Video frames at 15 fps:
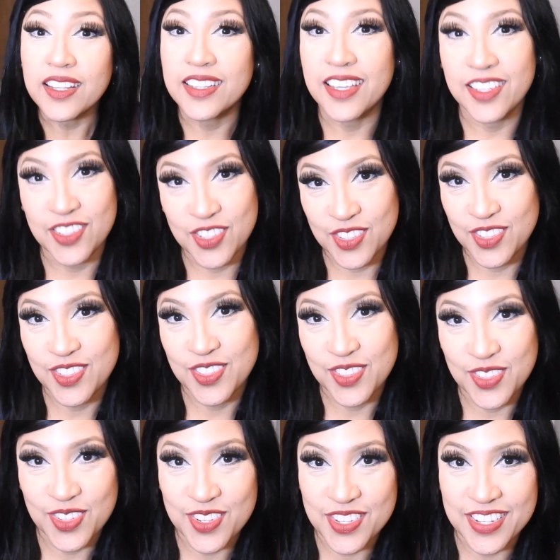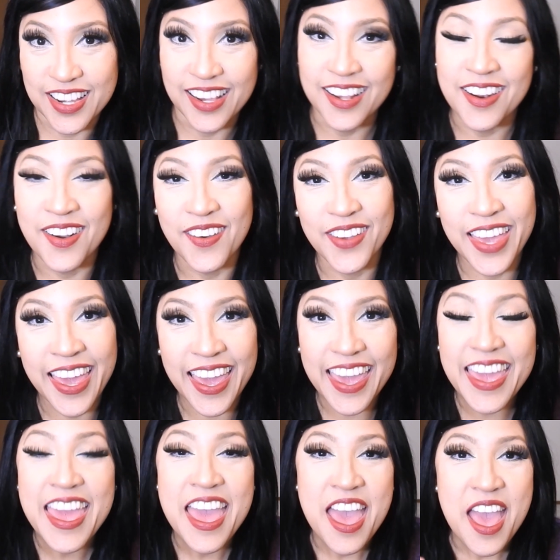attention to yourself,
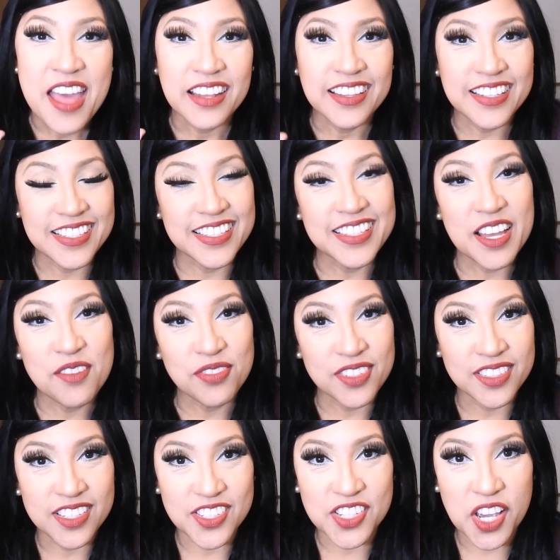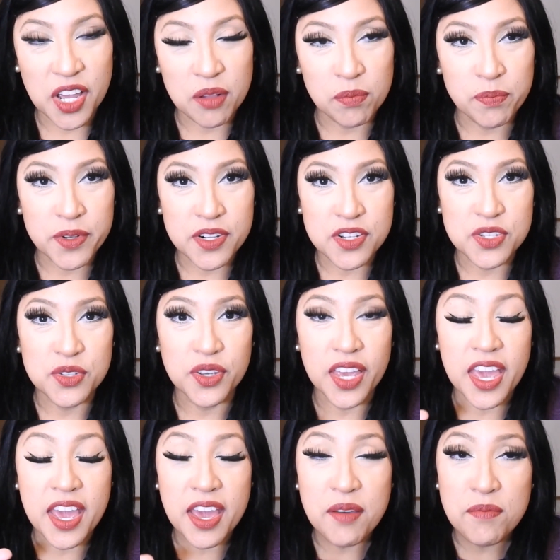okay? This is not for the child person.
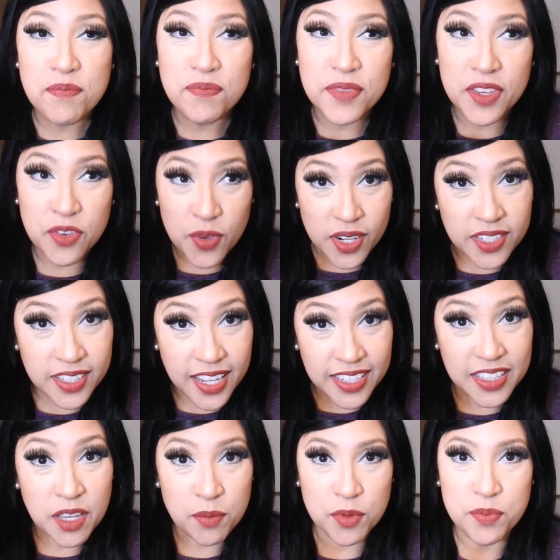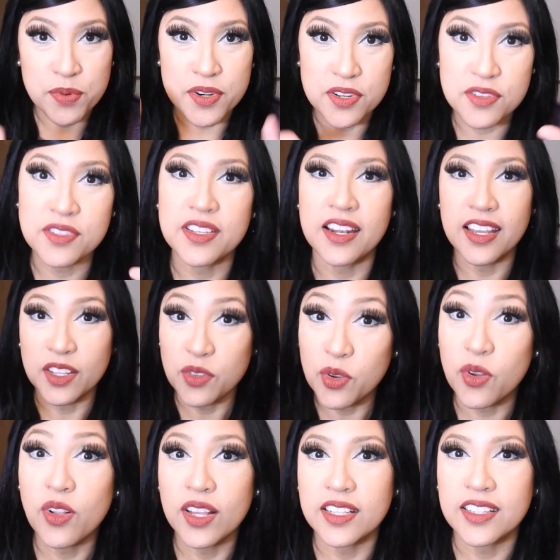And if you are that type of person that like to
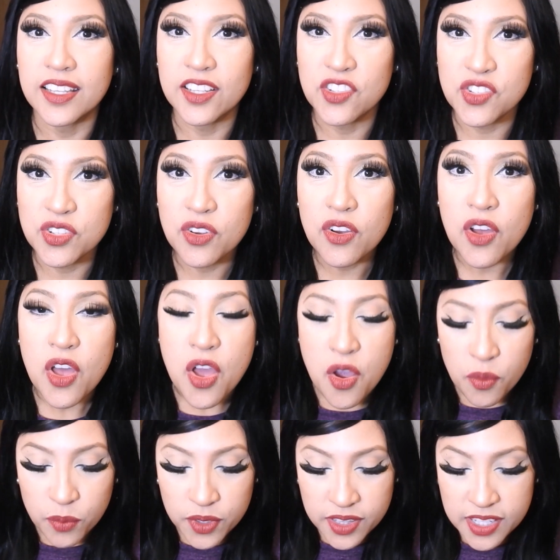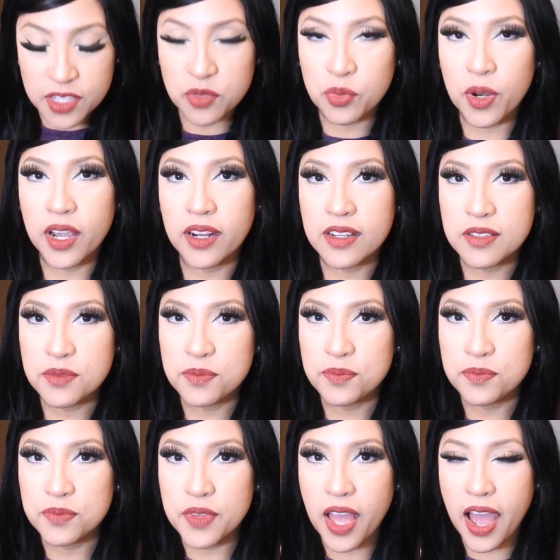call attention, with this fragrance,
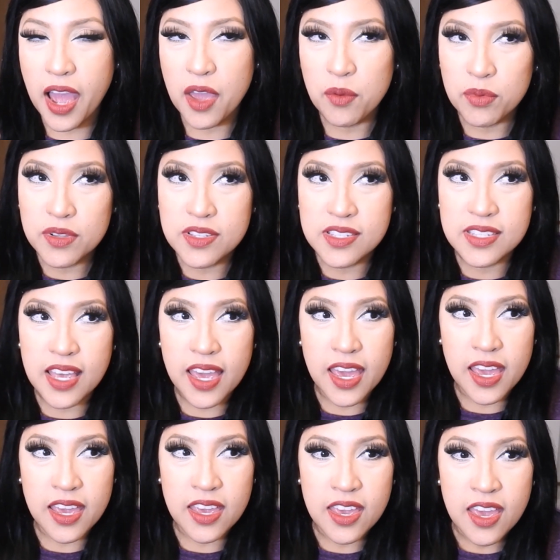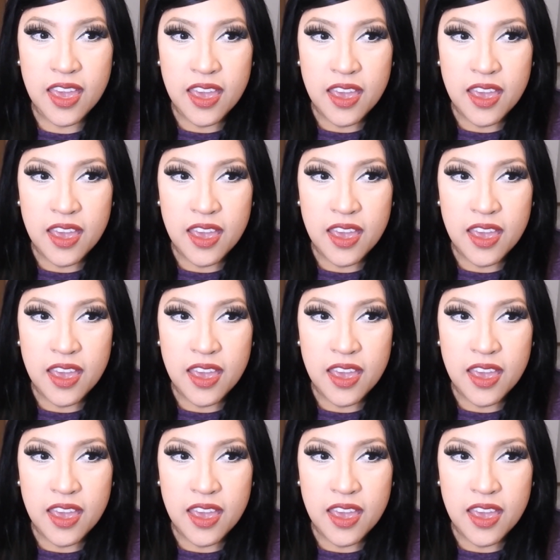I will say,